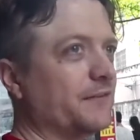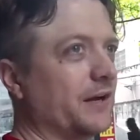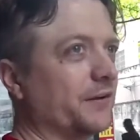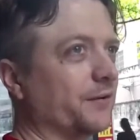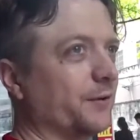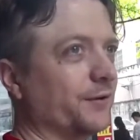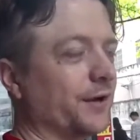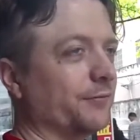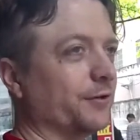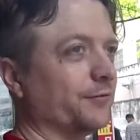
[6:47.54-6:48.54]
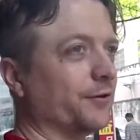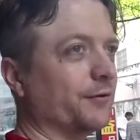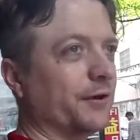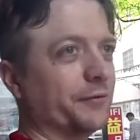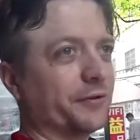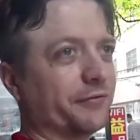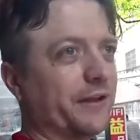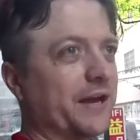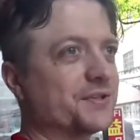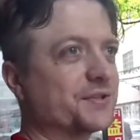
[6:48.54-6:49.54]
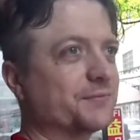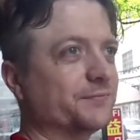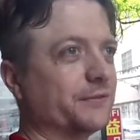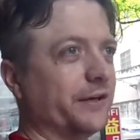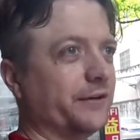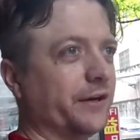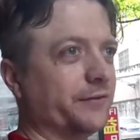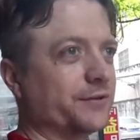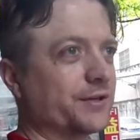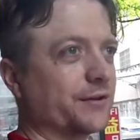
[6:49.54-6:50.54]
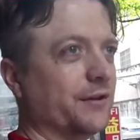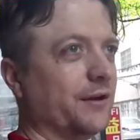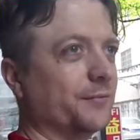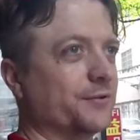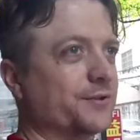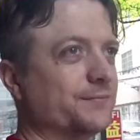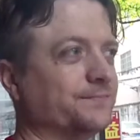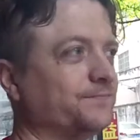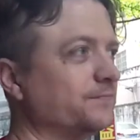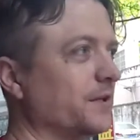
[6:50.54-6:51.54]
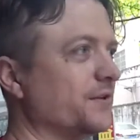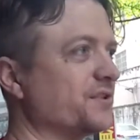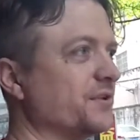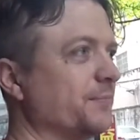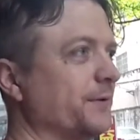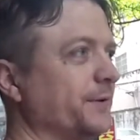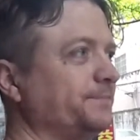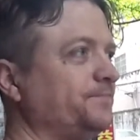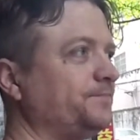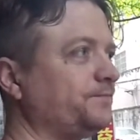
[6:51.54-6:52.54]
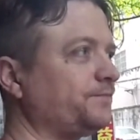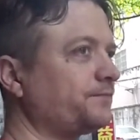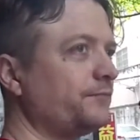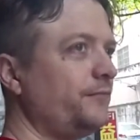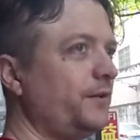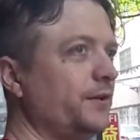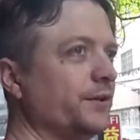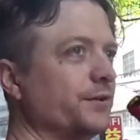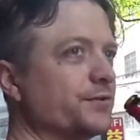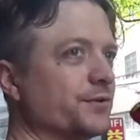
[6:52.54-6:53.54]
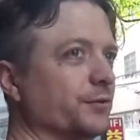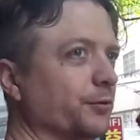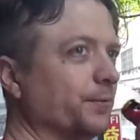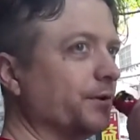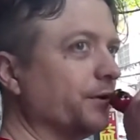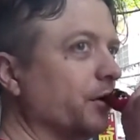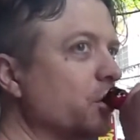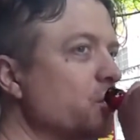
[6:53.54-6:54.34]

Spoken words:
I don't know that I'd want to run around with a flask riding 110 kilometers and not sleeping and getting too loopy, you know.